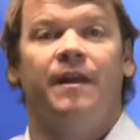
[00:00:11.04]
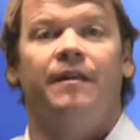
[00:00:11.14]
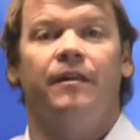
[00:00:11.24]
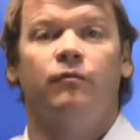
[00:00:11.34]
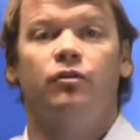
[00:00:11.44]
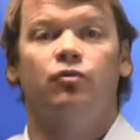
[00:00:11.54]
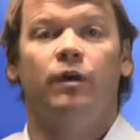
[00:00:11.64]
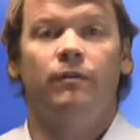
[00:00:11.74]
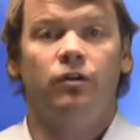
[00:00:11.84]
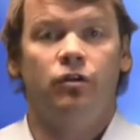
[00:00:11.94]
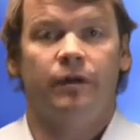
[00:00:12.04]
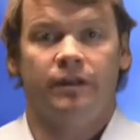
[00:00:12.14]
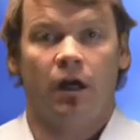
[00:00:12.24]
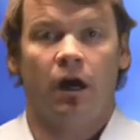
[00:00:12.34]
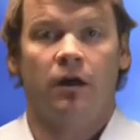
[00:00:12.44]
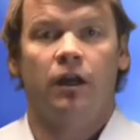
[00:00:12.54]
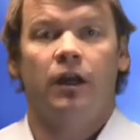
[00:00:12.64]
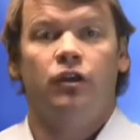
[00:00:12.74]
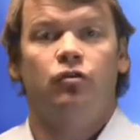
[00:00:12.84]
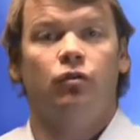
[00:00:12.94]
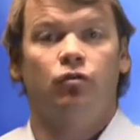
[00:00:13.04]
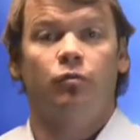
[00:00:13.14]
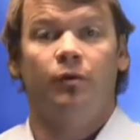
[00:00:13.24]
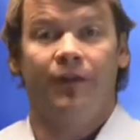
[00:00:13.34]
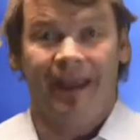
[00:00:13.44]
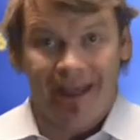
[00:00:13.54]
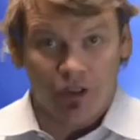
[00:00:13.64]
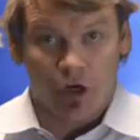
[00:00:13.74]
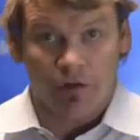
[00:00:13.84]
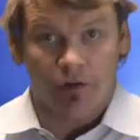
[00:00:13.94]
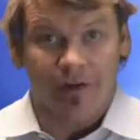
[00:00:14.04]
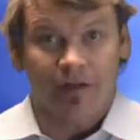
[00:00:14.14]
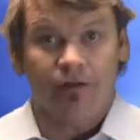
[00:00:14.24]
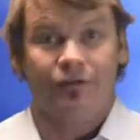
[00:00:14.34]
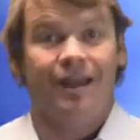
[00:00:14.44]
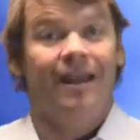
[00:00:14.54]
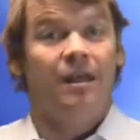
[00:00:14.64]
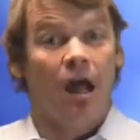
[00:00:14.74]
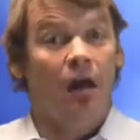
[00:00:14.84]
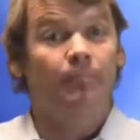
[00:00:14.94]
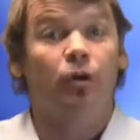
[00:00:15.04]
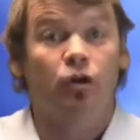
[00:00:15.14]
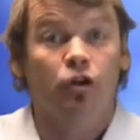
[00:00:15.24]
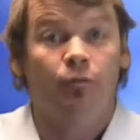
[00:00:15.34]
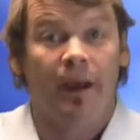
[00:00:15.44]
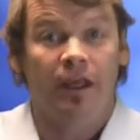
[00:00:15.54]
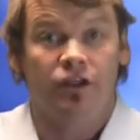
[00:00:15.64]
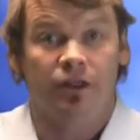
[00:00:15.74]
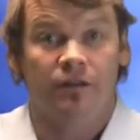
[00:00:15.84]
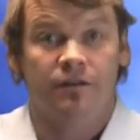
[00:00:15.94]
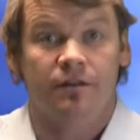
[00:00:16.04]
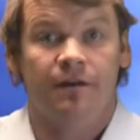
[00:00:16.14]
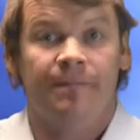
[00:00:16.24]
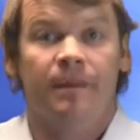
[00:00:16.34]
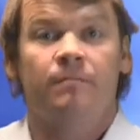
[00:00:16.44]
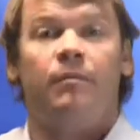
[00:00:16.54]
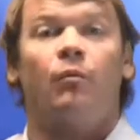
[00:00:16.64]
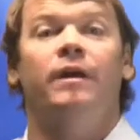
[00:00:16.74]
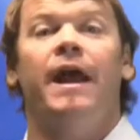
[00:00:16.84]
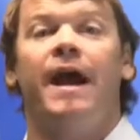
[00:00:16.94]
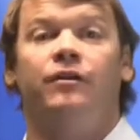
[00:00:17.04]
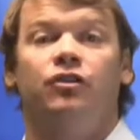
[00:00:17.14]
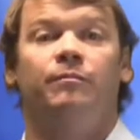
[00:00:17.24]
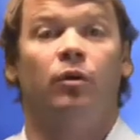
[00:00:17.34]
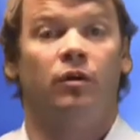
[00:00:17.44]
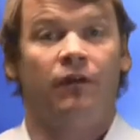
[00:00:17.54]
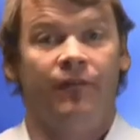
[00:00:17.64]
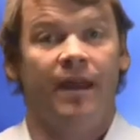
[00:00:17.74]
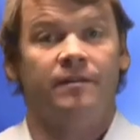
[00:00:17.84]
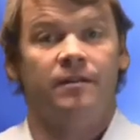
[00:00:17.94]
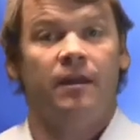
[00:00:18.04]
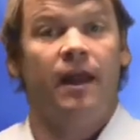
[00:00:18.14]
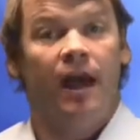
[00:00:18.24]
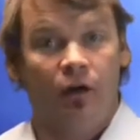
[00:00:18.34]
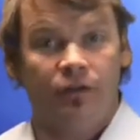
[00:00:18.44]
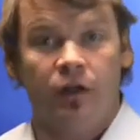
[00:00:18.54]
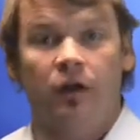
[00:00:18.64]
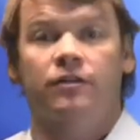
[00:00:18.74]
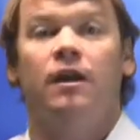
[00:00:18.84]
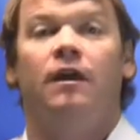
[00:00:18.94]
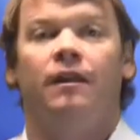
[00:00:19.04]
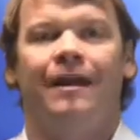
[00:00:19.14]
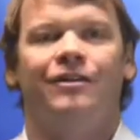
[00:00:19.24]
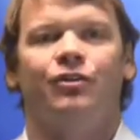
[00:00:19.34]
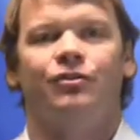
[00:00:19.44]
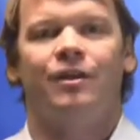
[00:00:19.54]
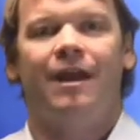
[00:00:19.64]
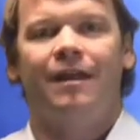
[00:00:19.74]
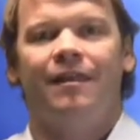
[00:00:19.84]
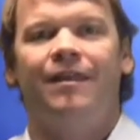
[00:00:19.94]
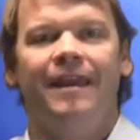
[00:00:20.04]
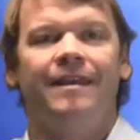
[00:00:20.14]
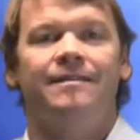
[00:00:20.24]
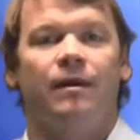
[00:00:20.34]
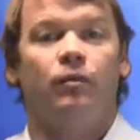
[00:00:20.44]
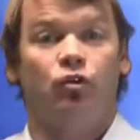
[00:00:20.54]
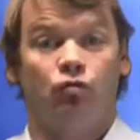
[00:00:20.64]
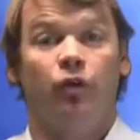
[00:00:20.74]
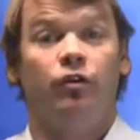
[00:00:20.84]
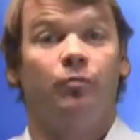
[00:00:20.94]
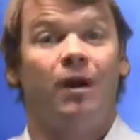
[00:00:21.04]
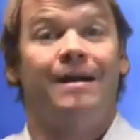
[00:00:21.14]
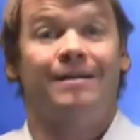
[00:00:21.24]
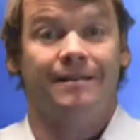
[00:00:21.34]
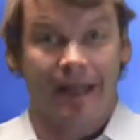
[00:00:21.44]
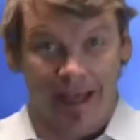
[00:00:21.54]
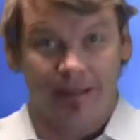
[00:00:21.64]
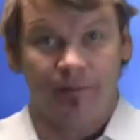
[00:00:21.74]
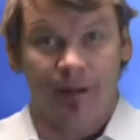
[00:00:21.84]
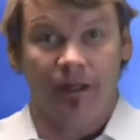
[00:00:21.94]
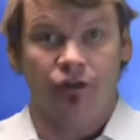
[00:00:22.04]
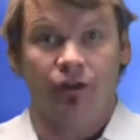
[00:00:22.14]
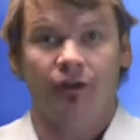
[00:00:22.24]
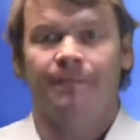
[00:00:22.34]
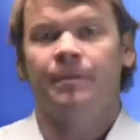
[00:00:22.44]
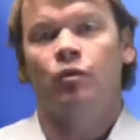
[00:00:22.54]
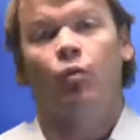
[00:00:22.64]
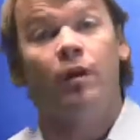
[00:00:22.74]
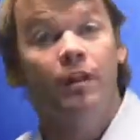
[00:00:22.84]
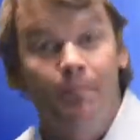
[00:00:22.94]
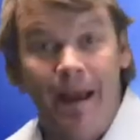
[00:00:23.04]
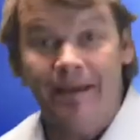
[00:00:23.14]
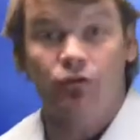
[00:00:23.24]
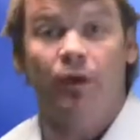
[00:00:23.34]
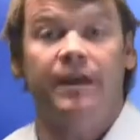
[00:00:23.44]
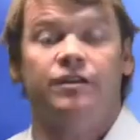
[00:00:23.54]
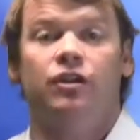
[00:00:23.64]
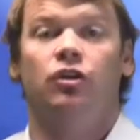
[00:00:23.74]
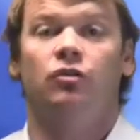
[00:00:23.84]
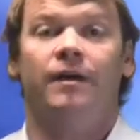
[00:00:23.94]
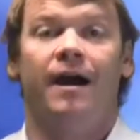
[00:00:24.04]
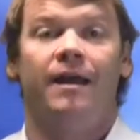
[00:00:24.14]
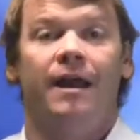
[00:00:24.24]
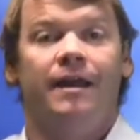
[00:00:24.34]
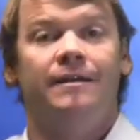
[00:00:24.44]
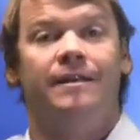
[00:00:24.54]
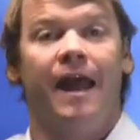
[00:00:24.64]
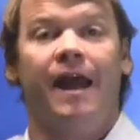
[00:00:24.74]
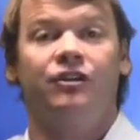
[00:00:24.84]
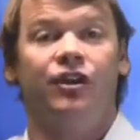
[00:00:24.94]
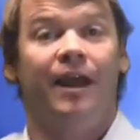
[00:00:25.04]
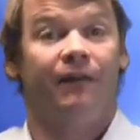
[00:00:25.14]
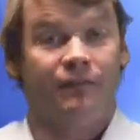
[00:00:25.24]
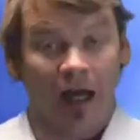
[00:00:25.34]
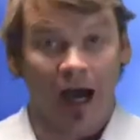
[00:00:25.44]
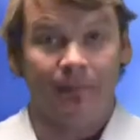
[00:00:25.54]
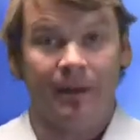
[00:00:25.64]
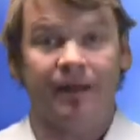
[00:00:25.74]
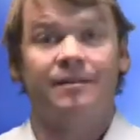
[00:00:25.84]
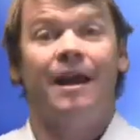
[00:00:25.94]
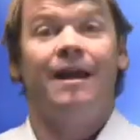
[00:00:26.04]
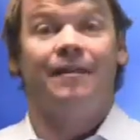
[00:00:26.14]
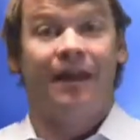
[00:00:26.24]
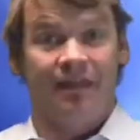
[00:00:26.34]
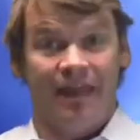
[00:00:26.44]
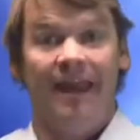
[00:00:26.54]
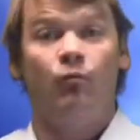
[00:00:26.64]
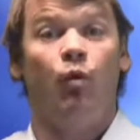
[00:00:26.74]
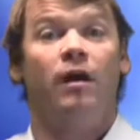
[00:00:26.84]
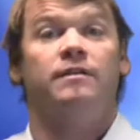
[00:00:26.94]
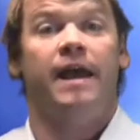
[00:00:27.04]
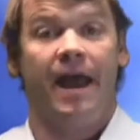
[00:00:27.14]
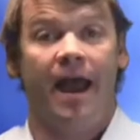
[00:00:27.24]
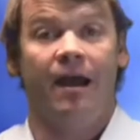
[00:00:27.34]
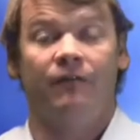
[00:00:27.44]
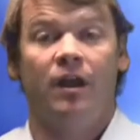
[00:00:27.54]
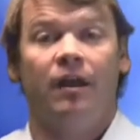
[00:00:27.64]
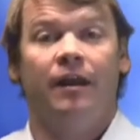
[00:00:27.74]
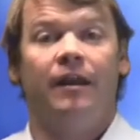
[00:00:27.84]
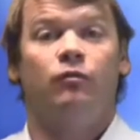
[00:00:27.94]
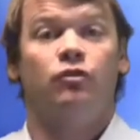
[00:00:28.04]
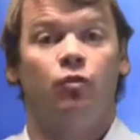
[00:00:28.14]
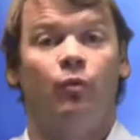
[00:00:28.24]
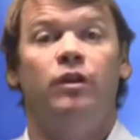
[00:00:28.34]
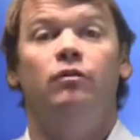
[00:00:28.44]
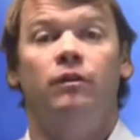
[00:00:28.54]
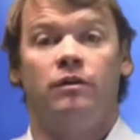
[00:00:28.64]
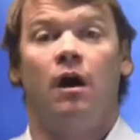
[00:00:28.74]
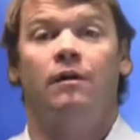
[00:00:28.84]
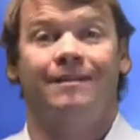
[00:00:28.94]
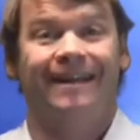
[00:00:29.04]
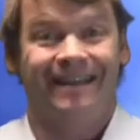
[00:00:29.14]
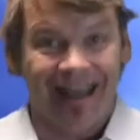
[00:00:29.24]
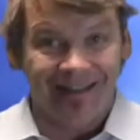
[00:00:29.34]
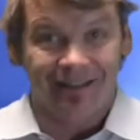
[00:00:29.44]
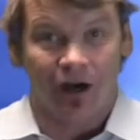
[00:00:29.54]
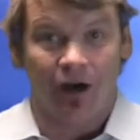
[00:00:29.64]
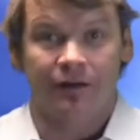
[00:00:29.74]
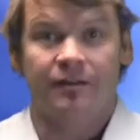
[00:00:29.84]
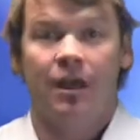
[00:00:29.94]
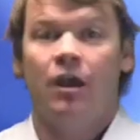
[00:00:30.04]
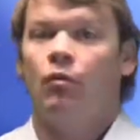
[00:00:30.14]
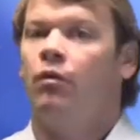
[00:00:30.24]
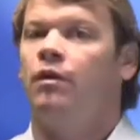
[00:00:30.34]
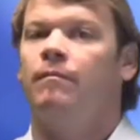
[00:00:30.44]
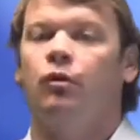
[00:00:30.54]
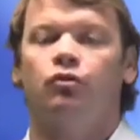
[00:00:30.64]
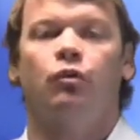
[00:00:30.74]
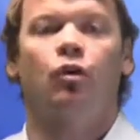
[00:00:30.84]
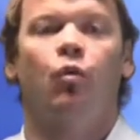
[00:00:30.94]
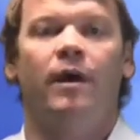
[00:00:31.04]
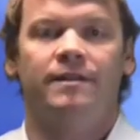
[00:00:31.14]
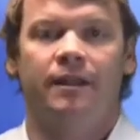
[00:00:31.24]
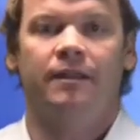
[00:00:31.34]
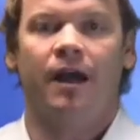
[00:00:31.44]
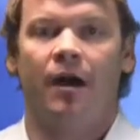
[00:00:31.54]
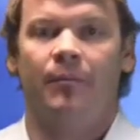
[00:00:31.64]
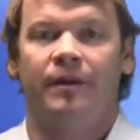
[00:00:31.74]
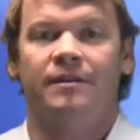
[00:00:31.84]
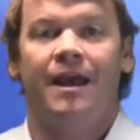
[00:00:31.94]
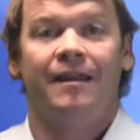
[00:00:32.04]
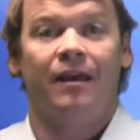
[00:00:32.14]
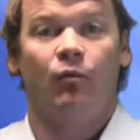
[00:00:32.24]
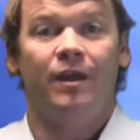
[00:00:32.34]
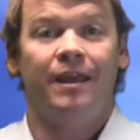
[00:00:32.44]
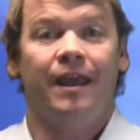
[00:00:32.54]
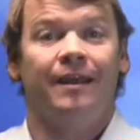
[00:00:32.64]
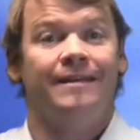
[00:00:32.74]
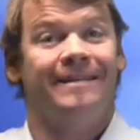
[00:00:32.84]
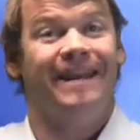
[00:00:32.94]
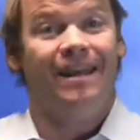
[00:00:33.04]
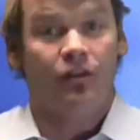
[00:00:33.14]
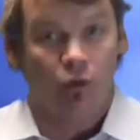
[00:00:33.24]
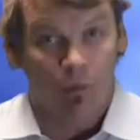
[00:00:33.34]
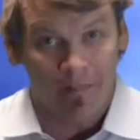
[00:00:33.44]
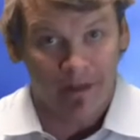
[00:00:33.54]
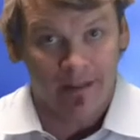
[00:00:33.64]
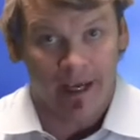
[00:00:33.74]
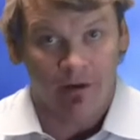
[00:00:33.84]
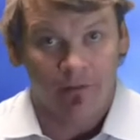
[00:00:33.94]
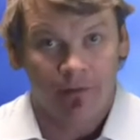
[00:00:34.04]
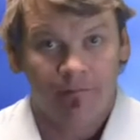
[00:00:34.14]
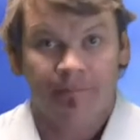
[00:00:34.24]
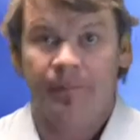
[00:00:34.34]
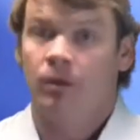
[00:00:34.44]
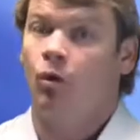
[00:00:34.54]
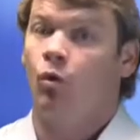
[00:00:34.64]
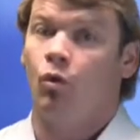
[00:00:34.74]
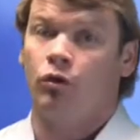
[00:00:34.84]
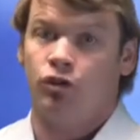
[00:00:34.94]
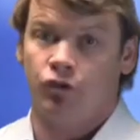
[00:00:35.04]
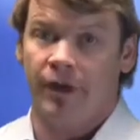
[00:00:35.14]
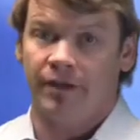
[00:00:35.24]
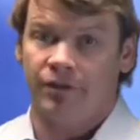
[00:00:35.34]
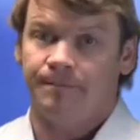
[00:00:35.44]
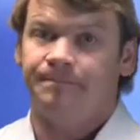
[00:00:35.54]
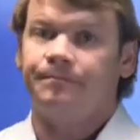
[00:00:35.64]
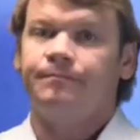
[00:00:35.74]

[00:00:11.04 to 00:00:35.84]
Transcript: In other words, we would do a talk to a group of HR directors and not book new patients, but we'd actually book events, health talks, lectures, things that would grow your practice exponentially. One of the best ways to do that is to actually have topics that they want to have. In other words, when we do a talk to get talks, one of the most requested topics that we get is either women's health or stress.